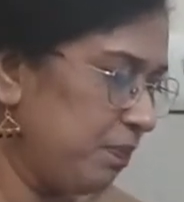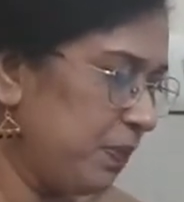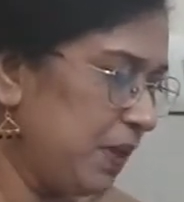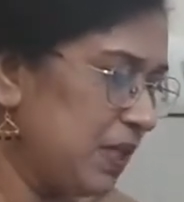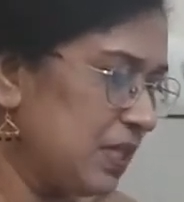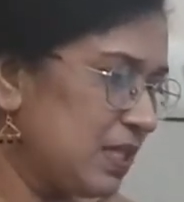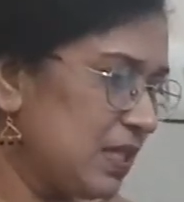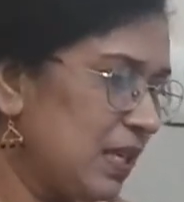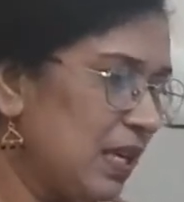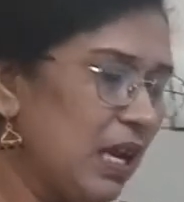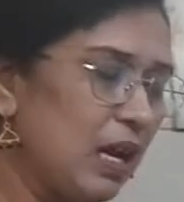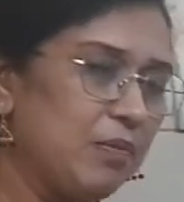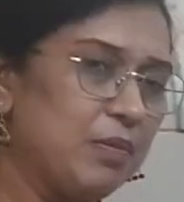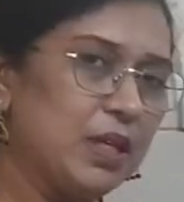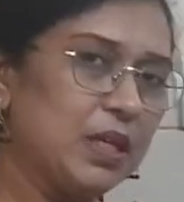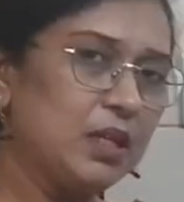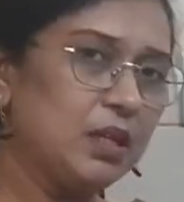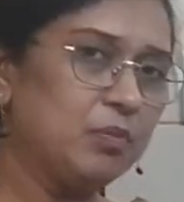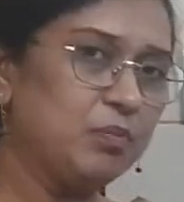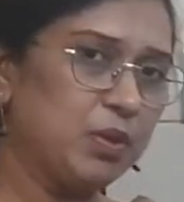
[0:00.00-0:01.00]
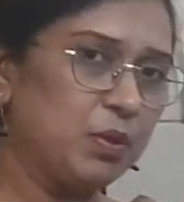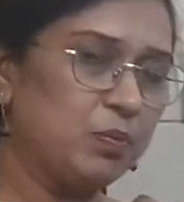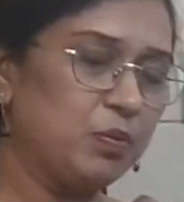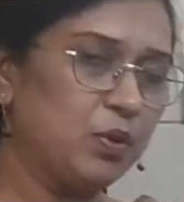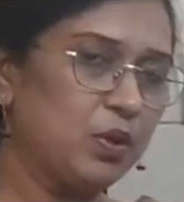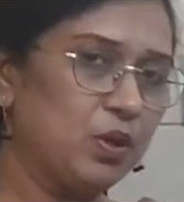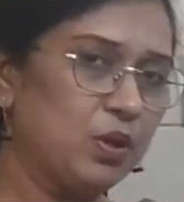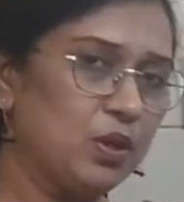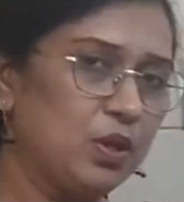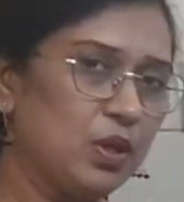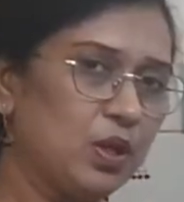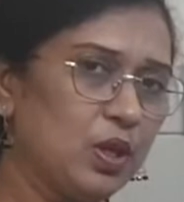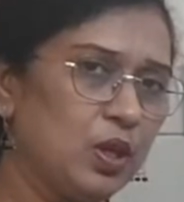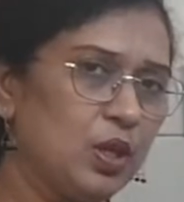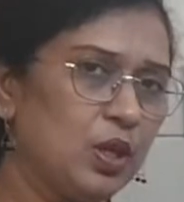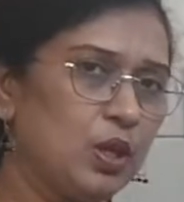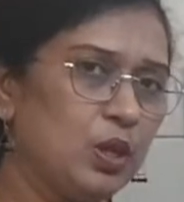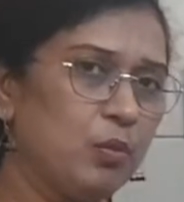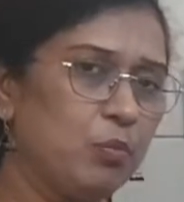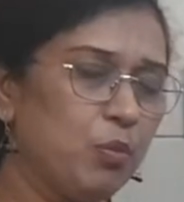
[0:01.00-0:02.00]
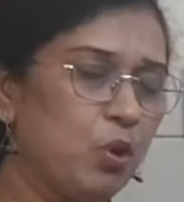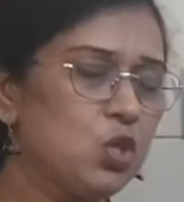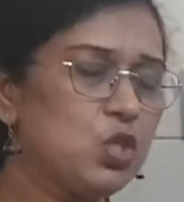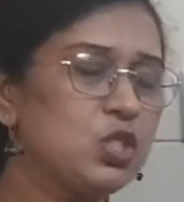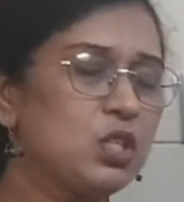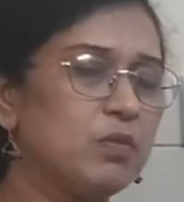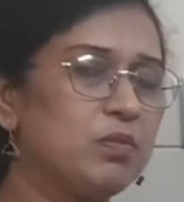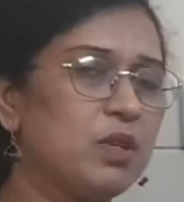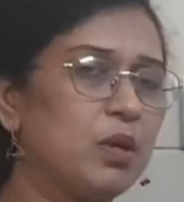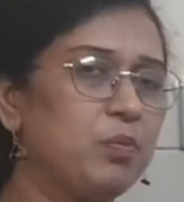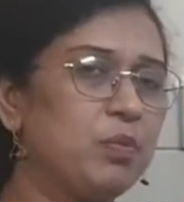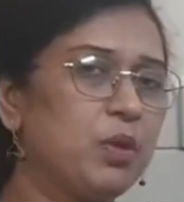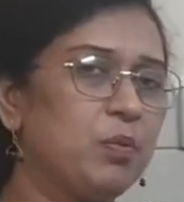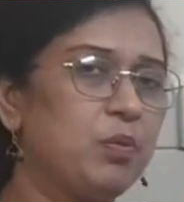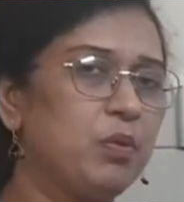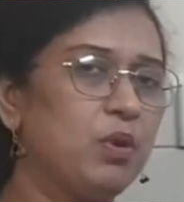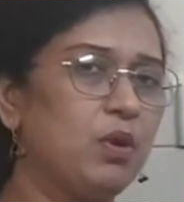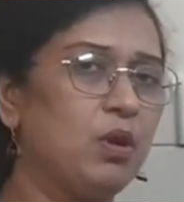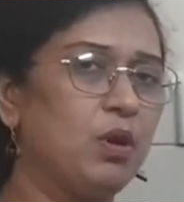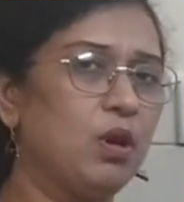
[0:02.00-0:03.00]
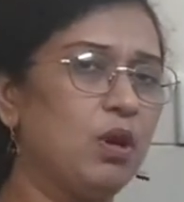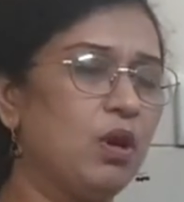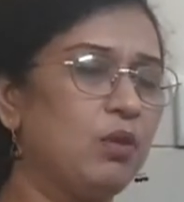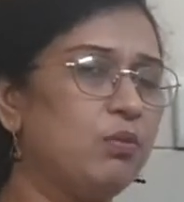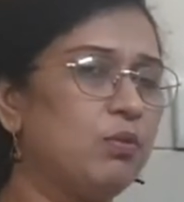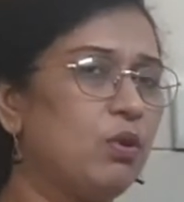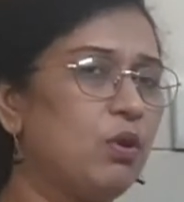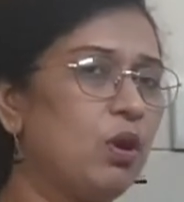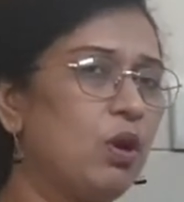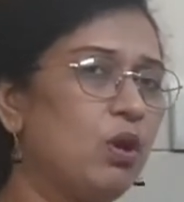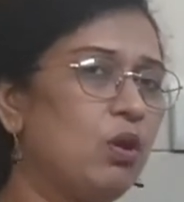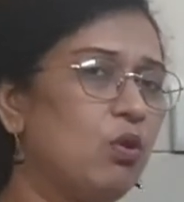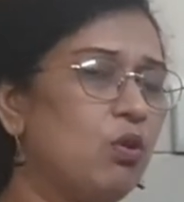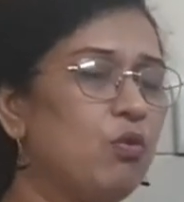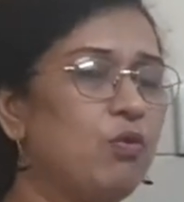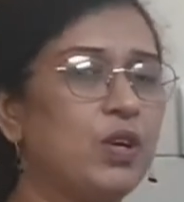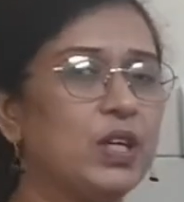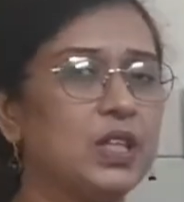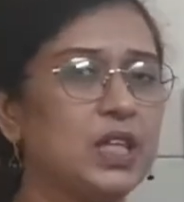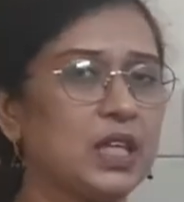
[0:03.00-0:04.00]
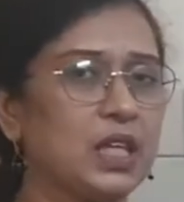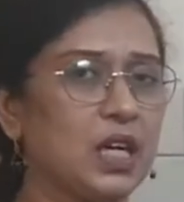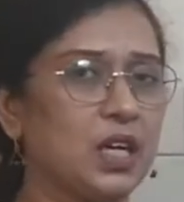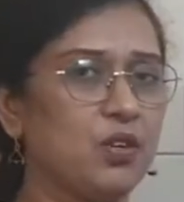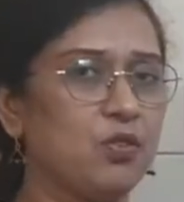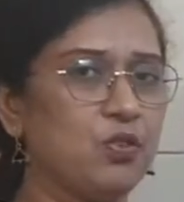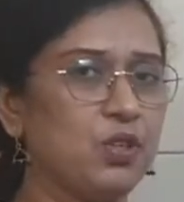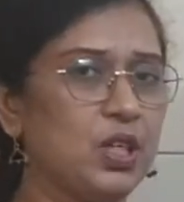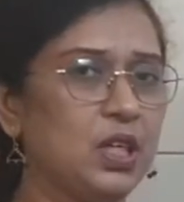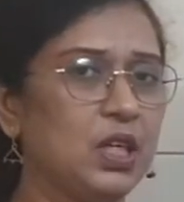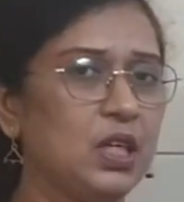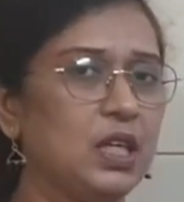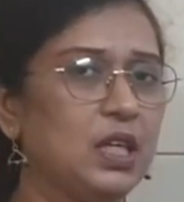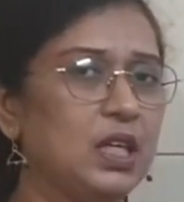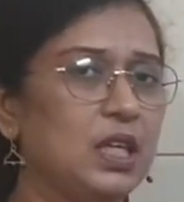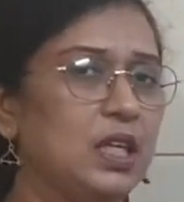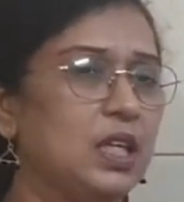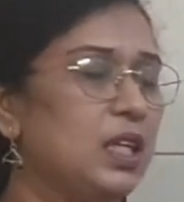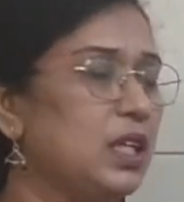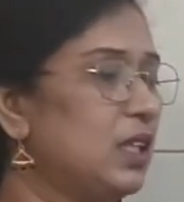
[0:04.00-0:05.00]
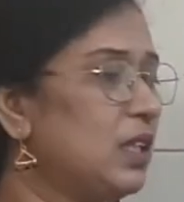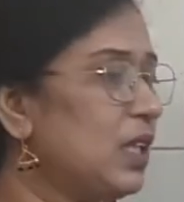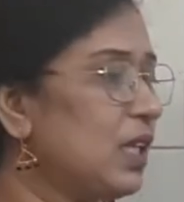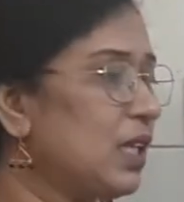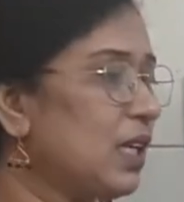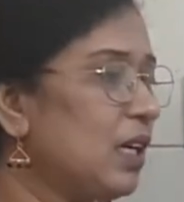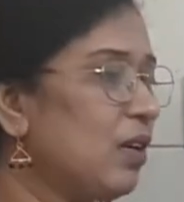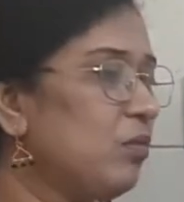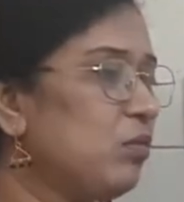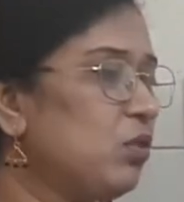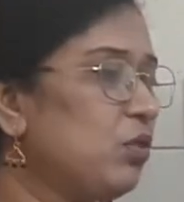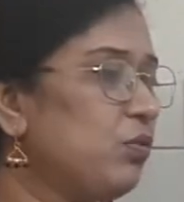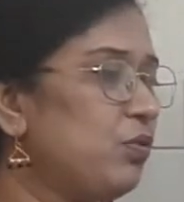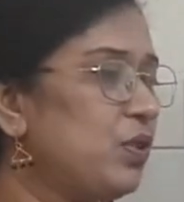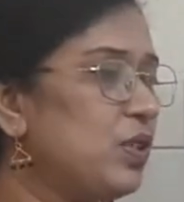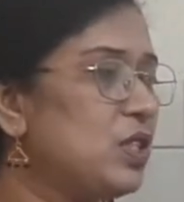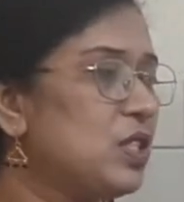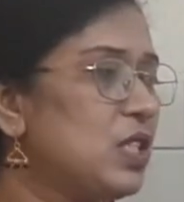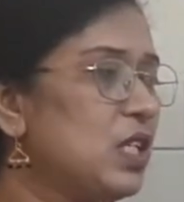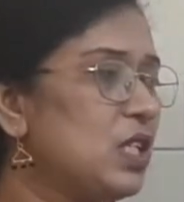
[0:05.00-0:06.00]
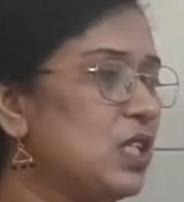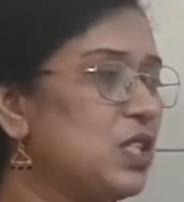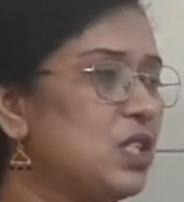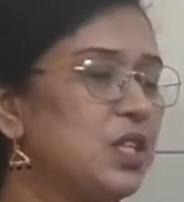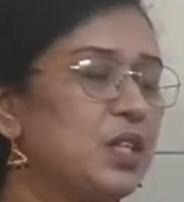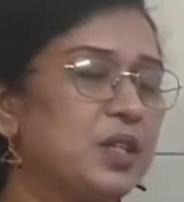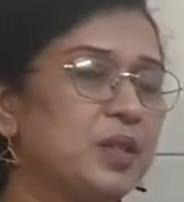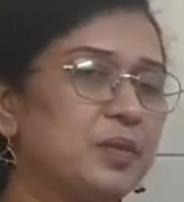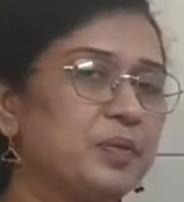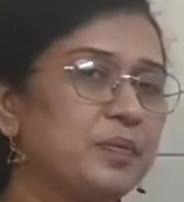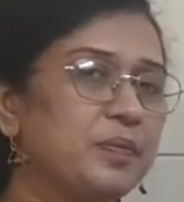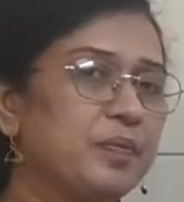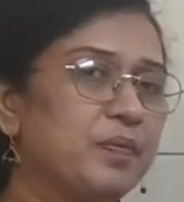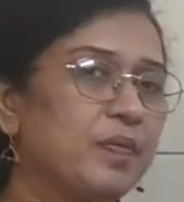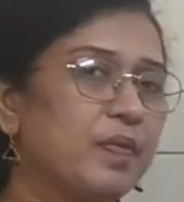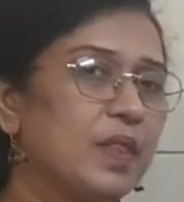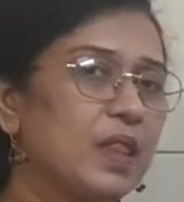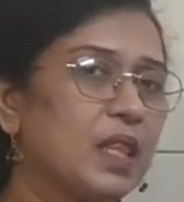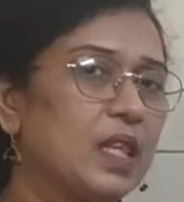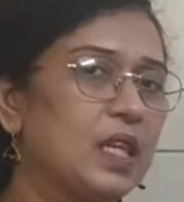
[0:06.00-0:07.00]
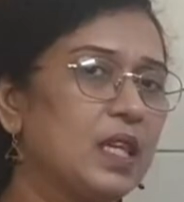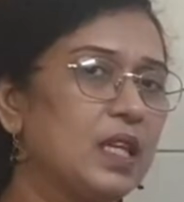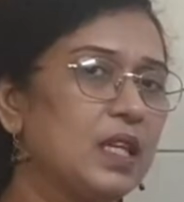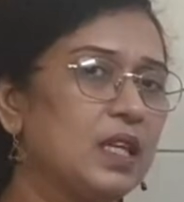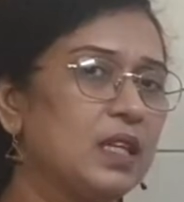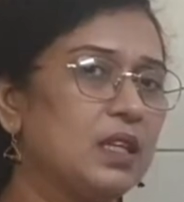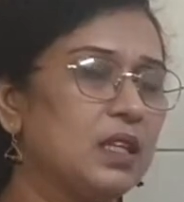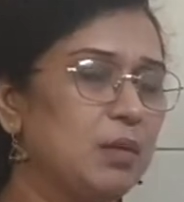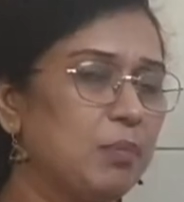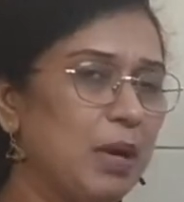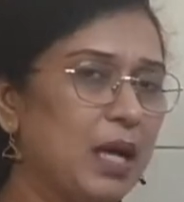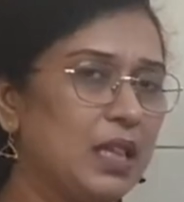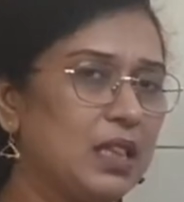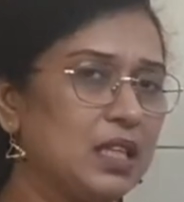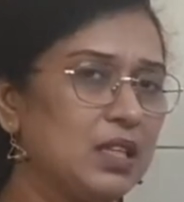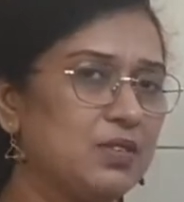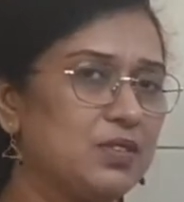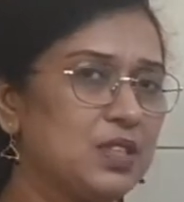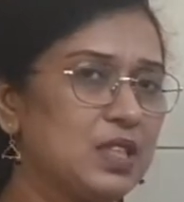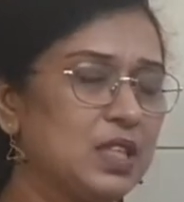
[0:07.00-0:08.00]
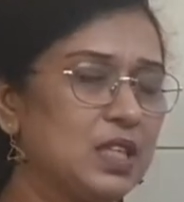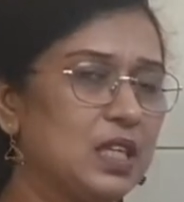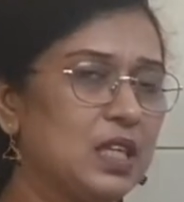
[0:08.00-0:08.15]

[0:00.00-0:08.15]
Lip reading: peace-loving people. Most of the people of all over the country, they come to visit the Maldives.